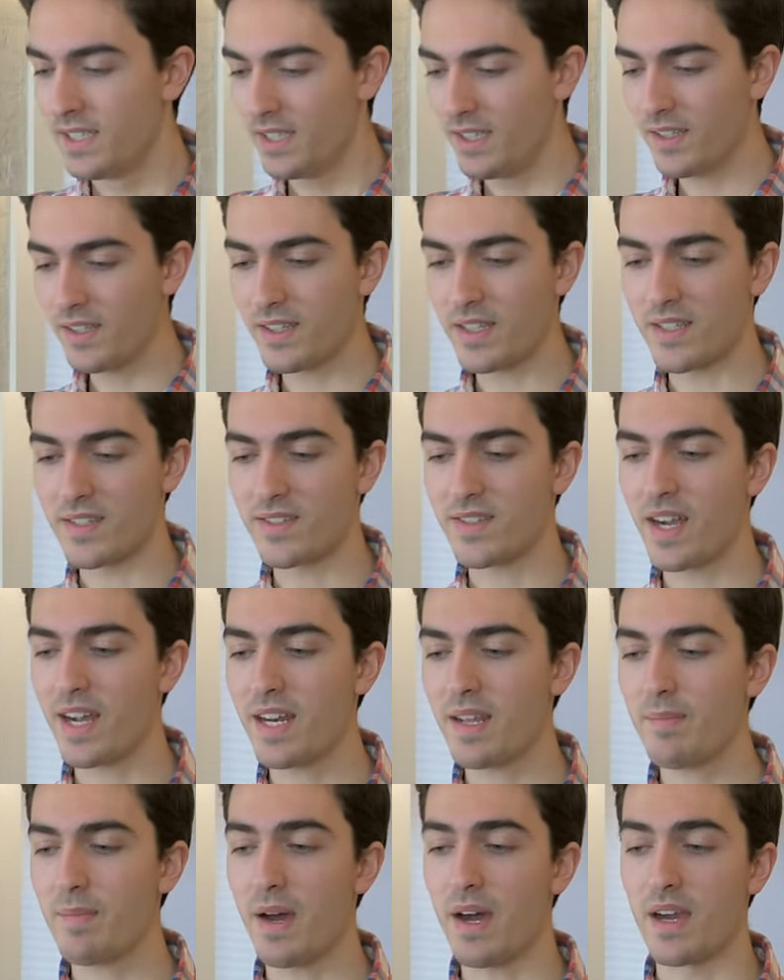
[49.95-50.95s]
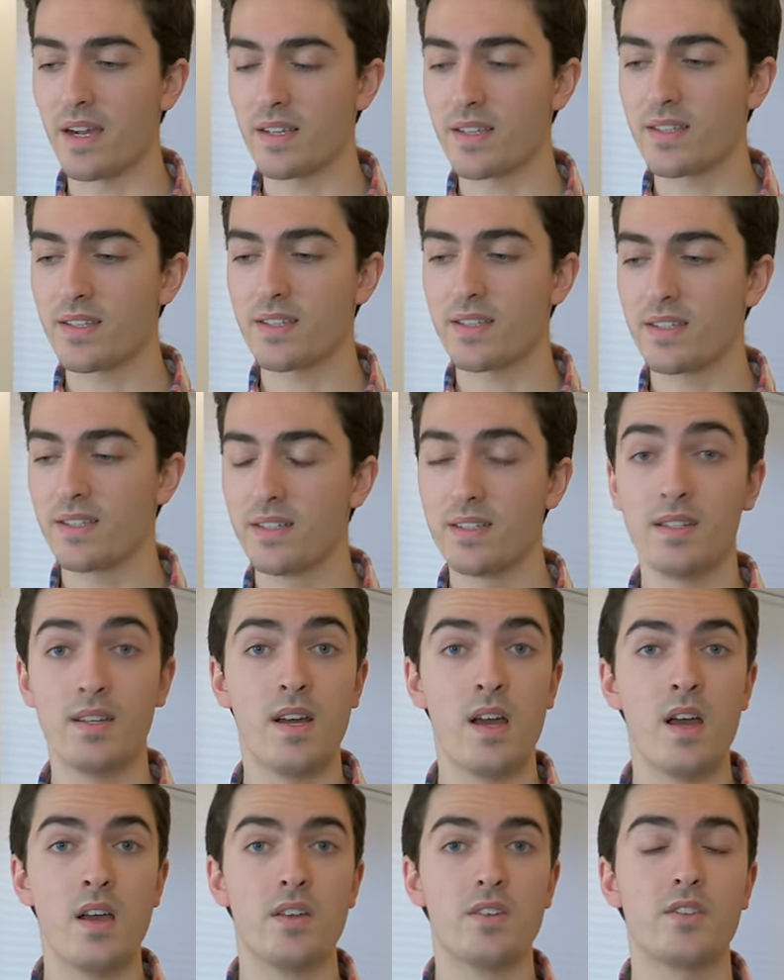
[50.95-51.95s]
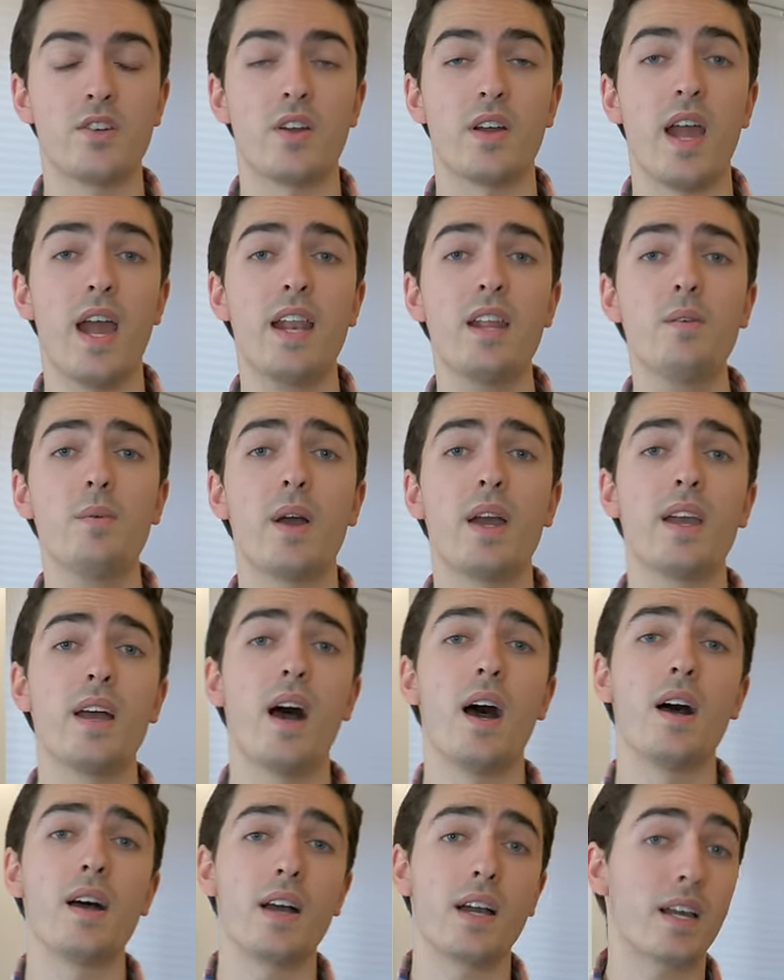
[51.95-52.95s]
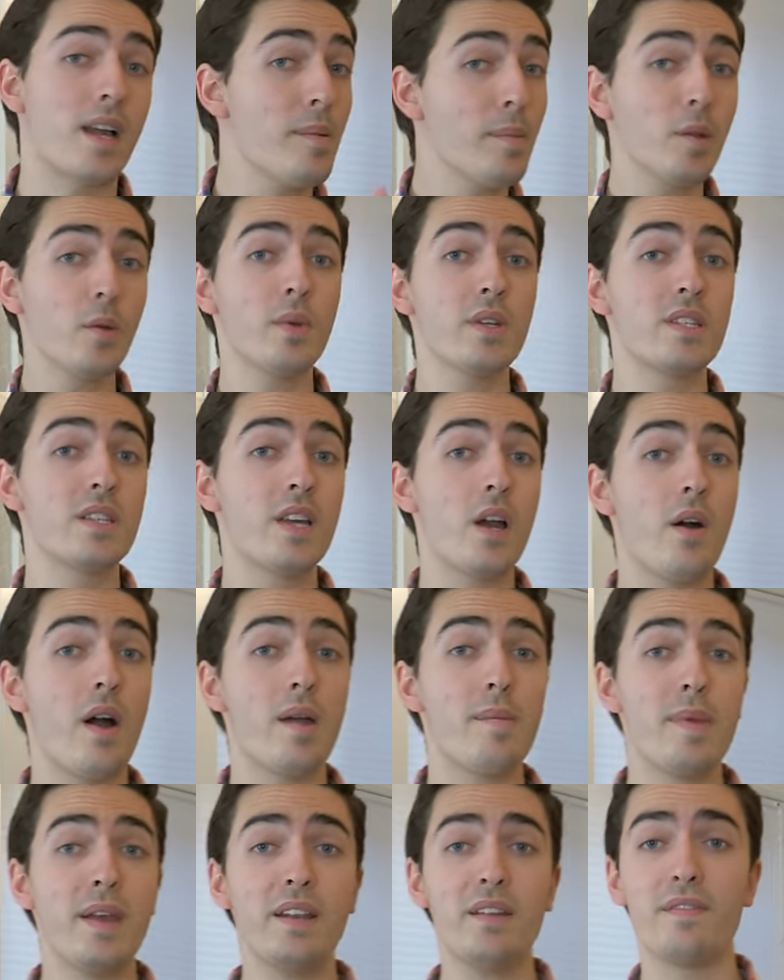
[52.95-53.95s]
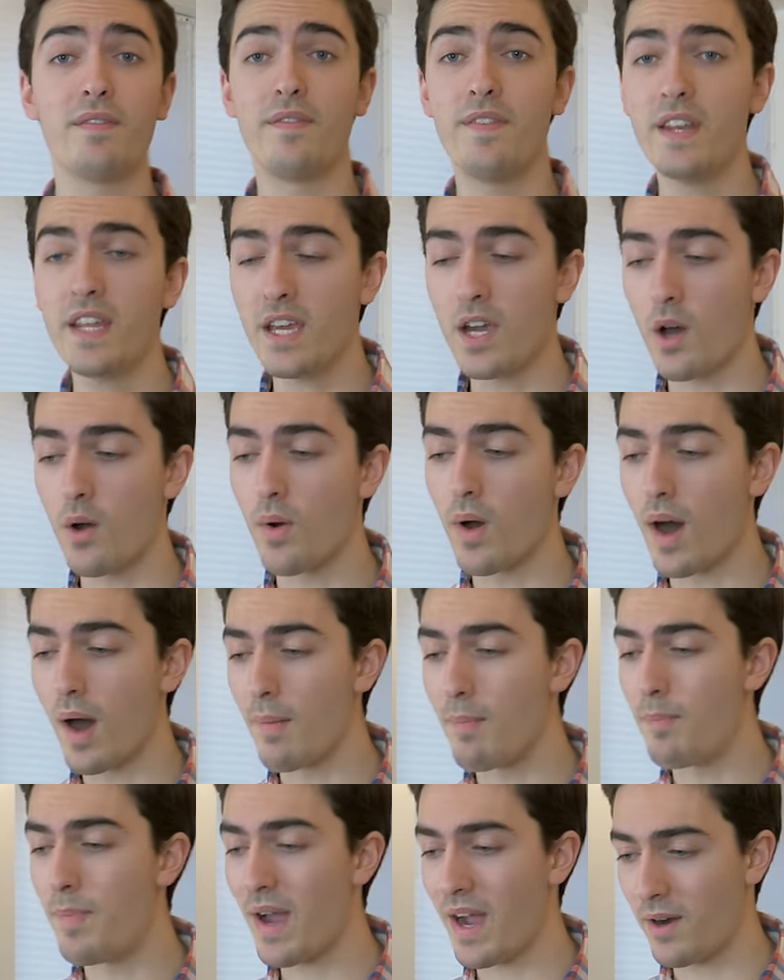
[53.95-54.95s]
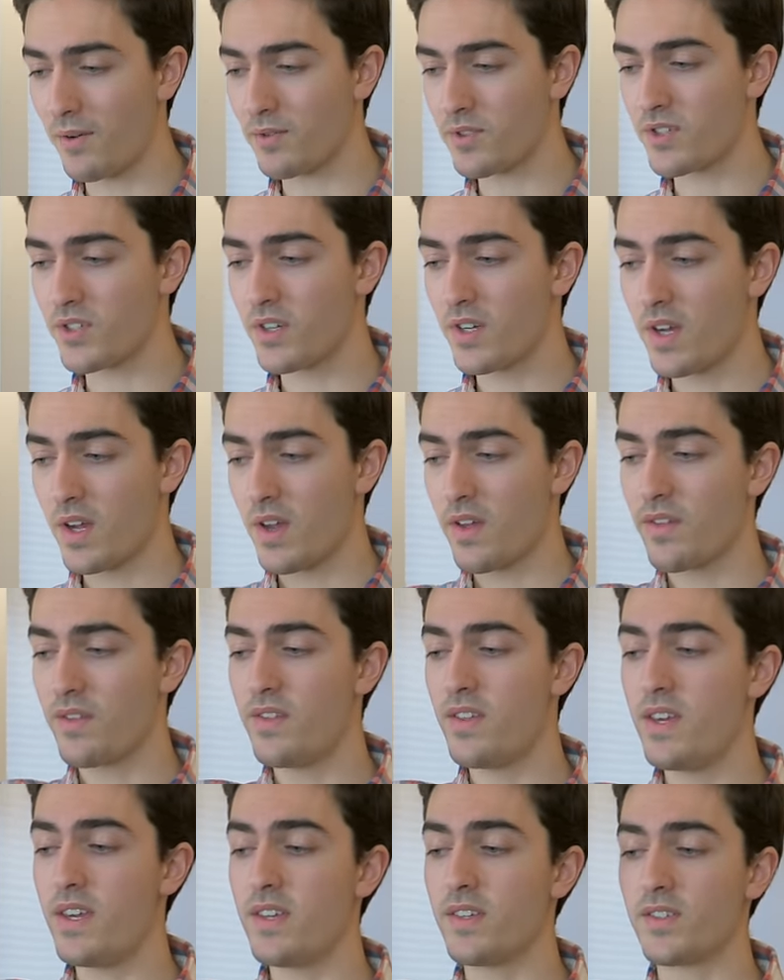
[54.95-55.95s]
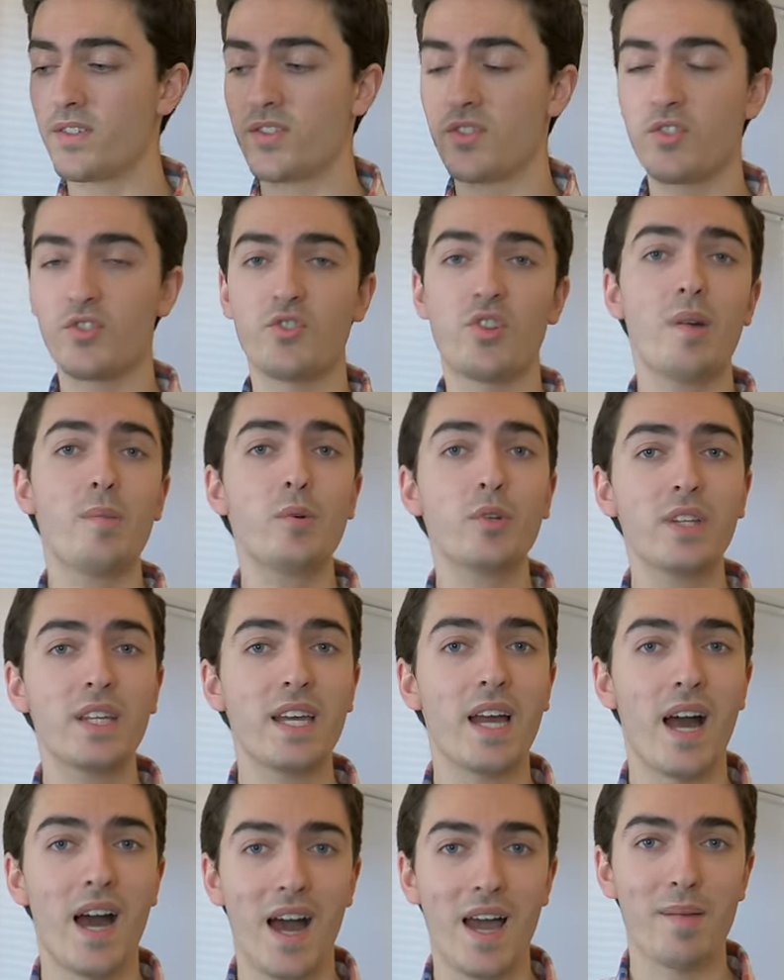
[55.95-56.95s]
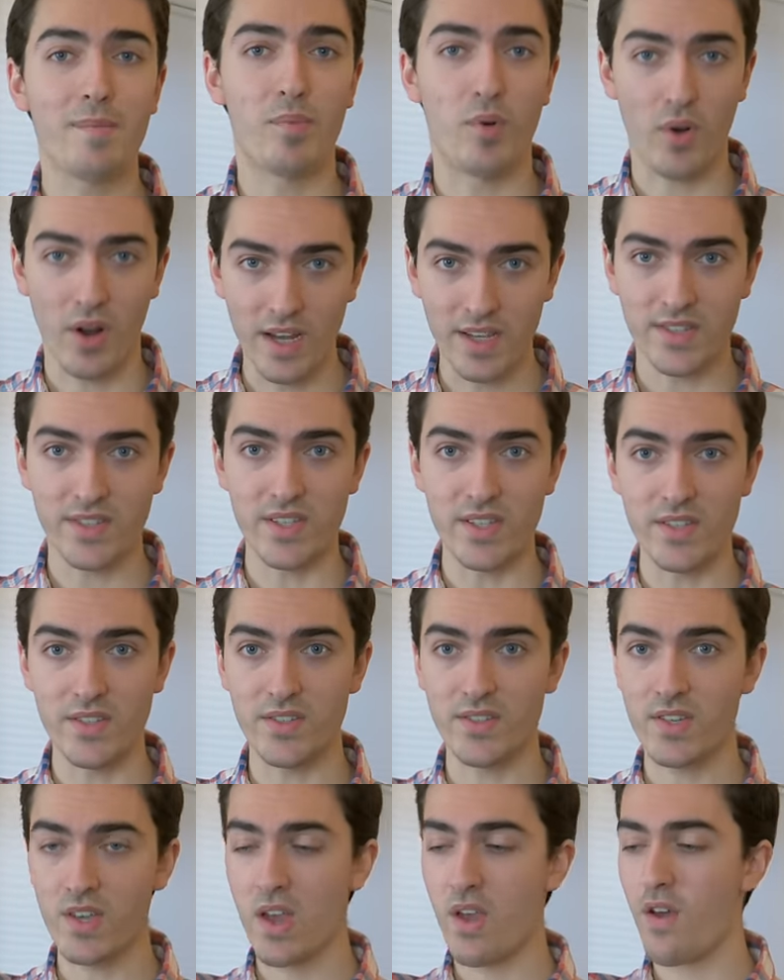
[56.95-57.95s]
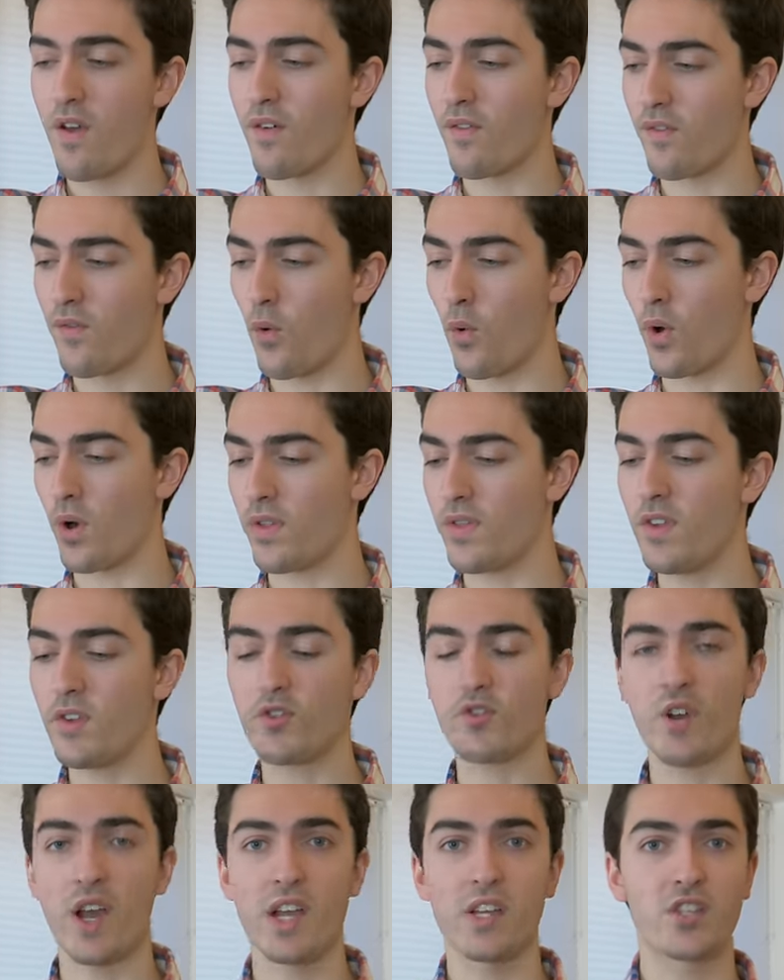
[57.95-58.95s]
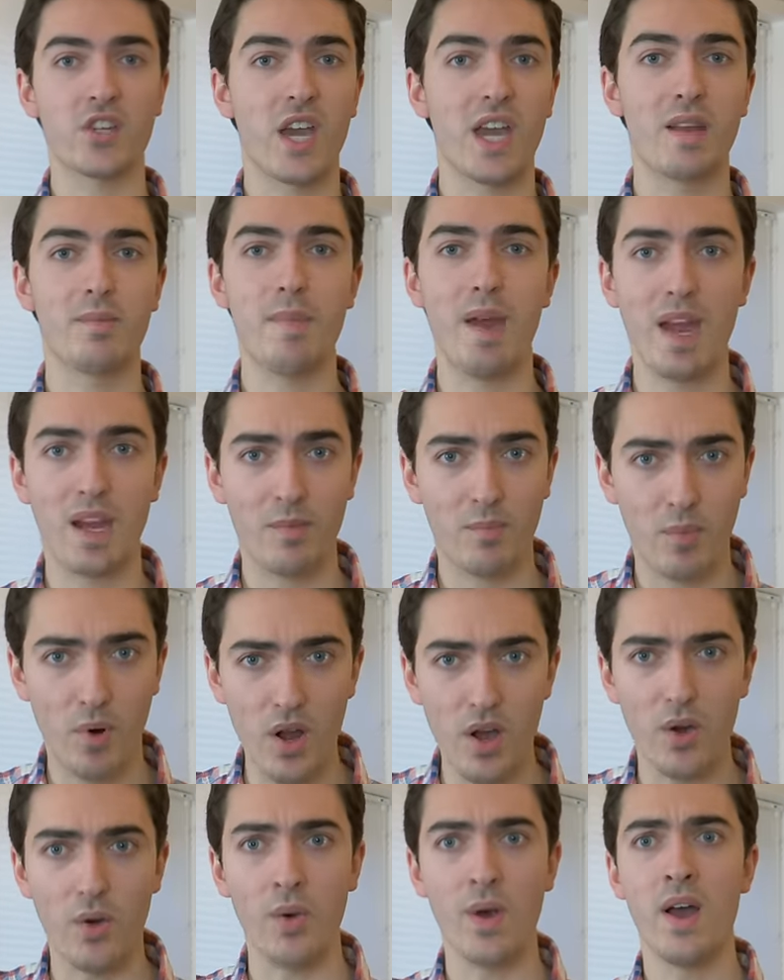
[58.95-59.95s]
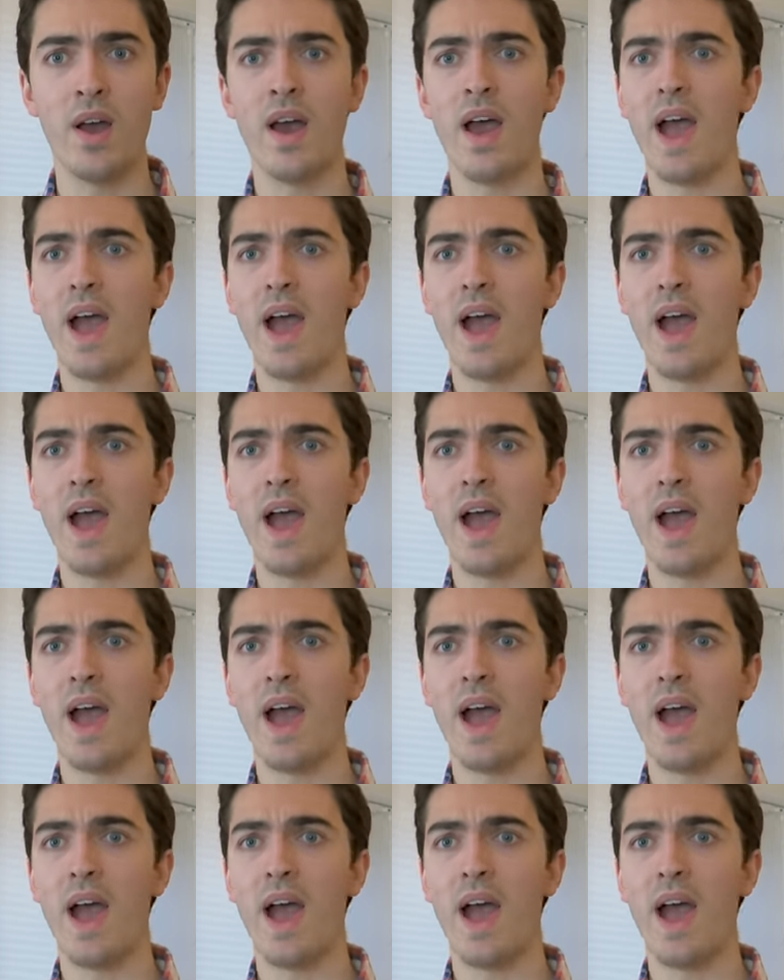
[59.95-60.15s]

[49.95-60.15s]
Look at this tiny box. Sorry, anyway, uh, a couple of weeks ago, I made a video about the stubbornly high prices for the Trash Can Mac Pro.